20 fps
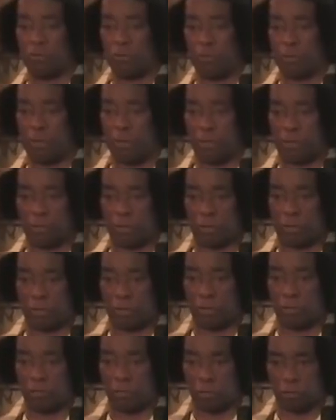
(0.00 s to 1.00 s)
from other
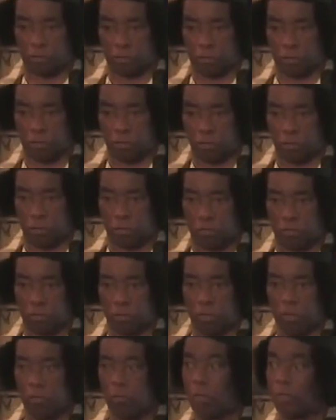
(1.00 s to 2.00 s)
jurisdictions,
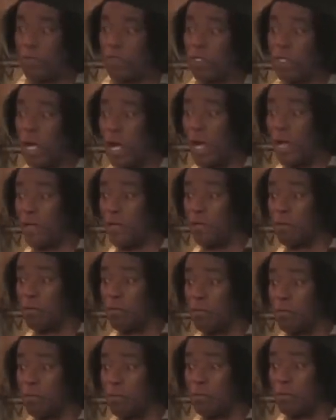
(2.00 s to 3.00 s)
whether the
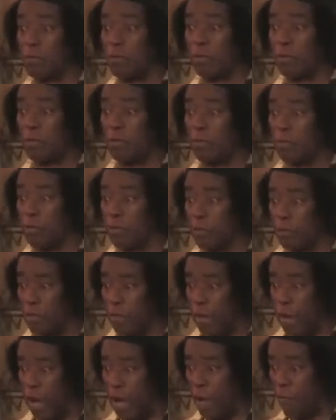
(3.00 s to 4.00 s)
islands or,
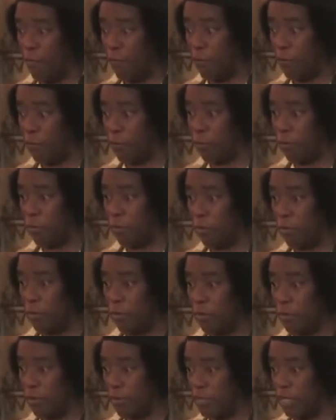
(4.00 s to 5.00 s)
or Africa
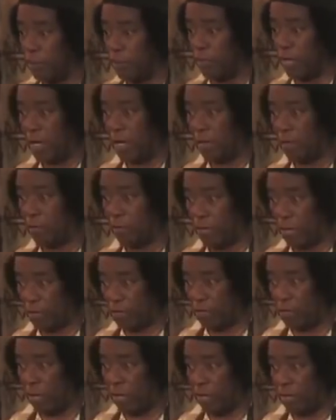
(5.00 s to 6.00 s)
or Kibalan on
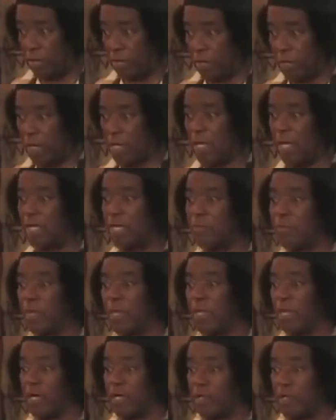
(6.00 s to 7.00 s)
that side, and they can
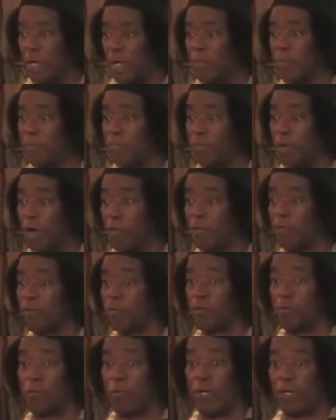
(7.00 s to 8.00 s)
make economic
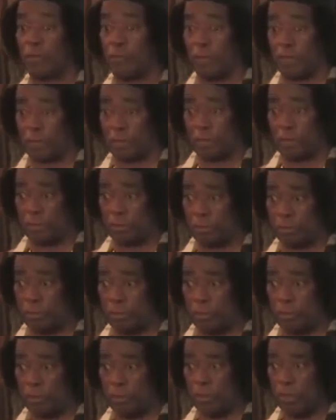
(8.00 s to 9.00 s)
progress quite quickly
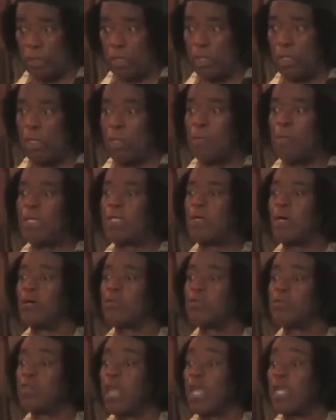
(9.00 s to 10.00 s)

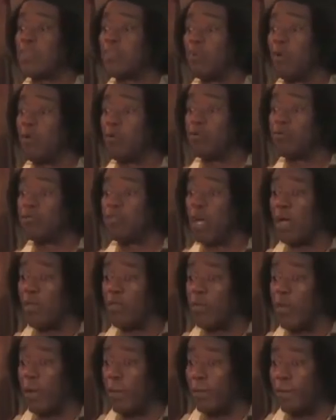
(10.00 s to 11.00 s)
because they don't
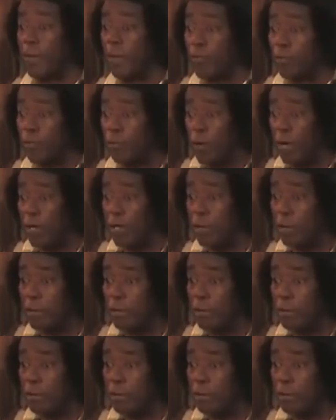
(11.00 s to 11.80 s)
sell their birthright.